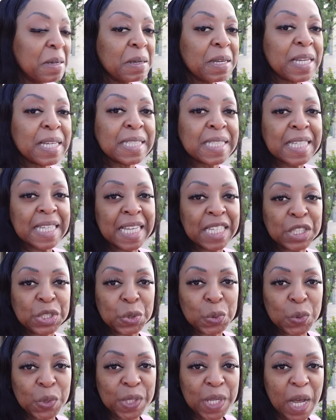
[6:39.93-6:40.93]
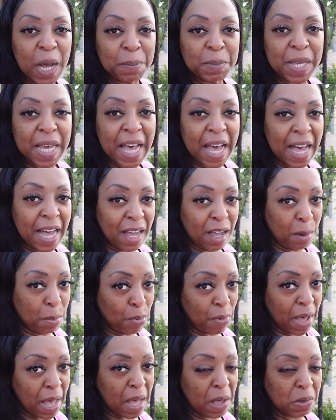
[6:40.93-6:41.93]
because they do numb your
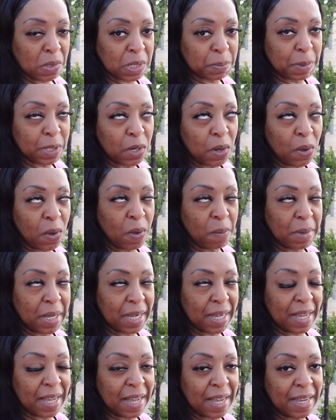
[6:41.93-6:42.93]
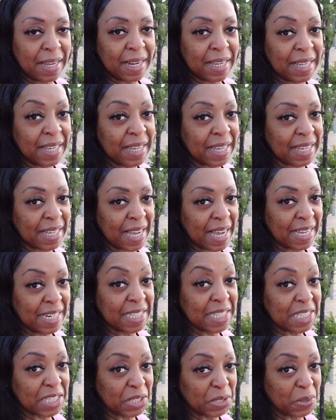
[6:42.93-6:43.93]
eyebrows, but oh my god, it kind
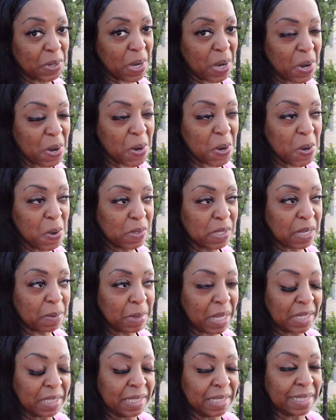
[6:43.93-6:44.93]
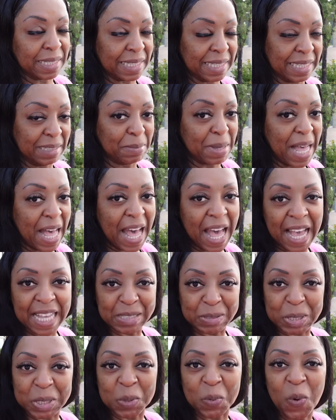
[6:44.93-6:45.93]
of still hurts. I'm like, my
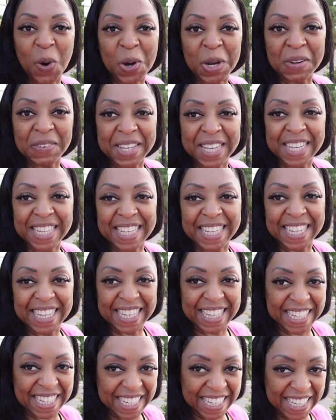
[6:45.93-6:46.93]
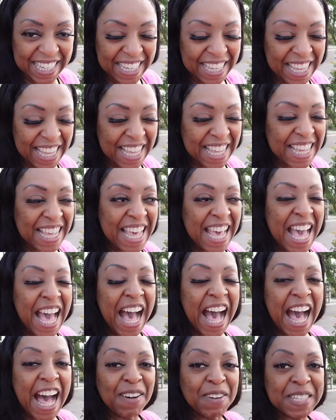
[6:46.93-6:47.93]
eyes was watering.
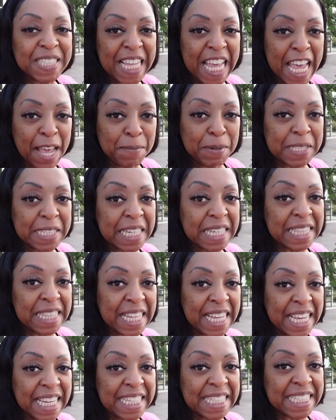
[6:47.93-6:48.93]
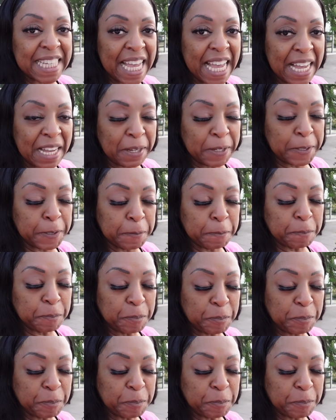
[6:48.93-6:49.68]
I was able to lay down